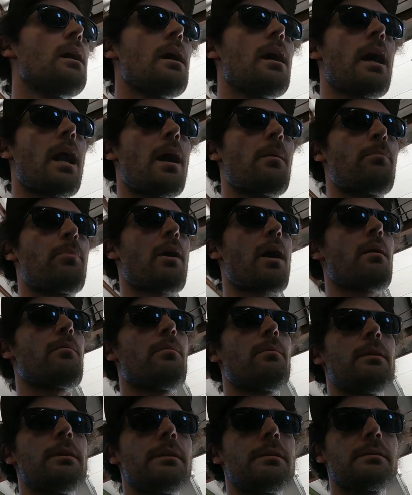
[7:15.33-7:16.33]
And I'll
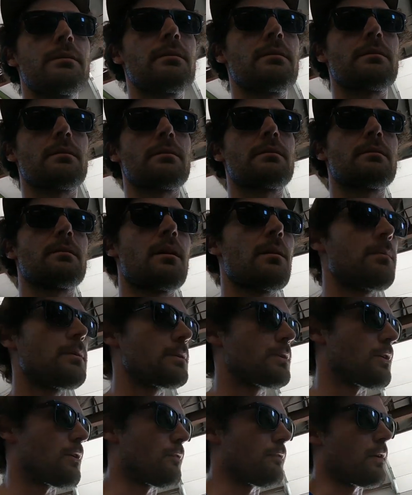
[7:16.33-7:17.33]
probably, since it's going to be
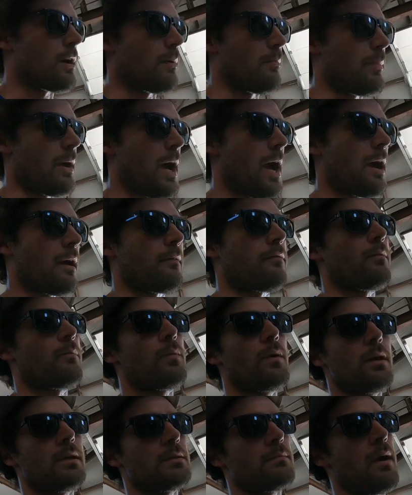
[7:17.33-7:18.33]
so far back from
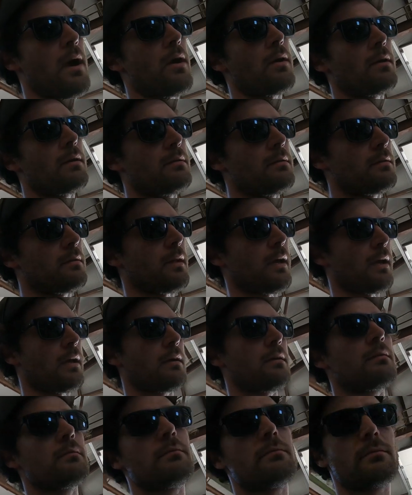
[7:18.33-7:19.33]
where it's mounted, like
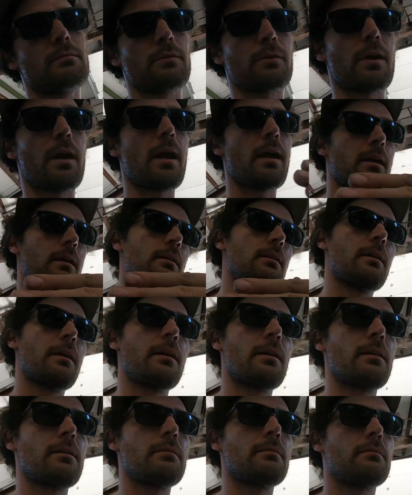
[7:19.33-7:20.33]
triangulate
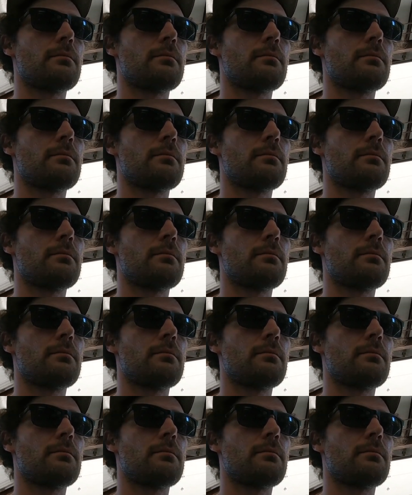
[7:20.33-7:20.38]
it.